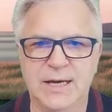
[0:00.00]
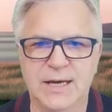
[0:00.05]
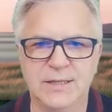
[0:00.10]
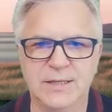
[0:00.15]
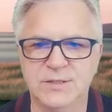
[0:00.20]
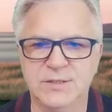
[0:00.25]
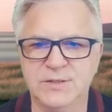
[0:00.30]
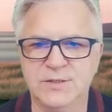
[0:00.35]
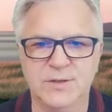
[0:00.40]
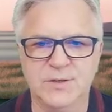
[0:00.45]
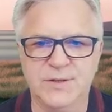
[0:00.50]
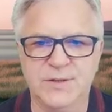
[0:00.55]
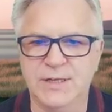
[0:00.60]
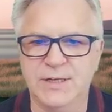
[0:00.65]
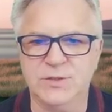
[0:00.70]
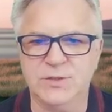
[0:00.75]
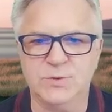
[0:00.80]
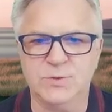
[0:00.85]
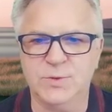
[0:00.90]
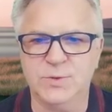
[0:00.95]
and there's nothing
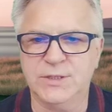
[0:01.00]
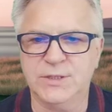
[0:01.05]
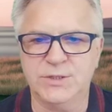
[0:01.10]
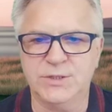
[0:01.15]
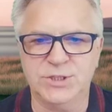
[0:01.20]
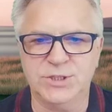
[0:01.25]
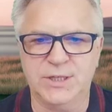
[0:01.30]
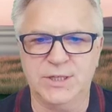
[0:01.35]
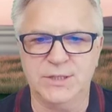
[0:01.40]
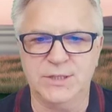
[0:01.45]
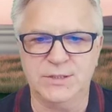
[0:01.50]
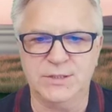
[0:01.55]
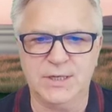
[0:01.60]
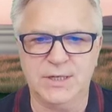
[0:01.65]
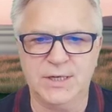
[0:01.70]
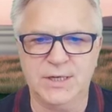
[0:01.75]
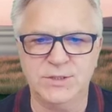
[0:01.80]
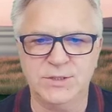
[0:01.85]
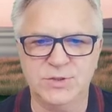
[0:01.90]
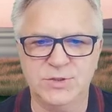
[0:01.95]
else we can change
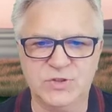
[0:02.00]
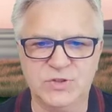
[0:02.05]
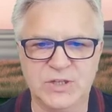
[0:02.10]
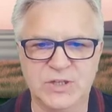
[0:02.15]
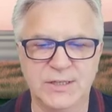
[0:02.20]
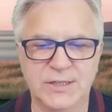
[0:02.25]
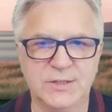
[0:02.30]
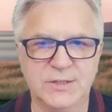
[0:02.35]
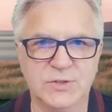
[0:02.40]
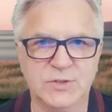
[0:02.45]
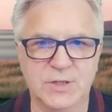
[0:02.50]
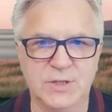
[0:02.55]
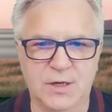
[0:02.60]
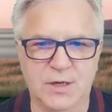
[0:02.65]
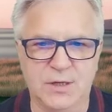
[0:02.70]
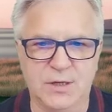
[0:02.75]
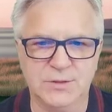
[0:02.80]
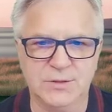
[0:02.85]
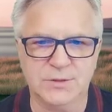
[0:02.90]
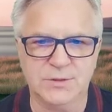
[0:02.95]
and just click
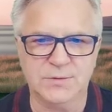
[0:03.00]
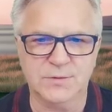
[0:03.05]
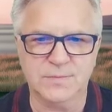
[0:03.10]
start.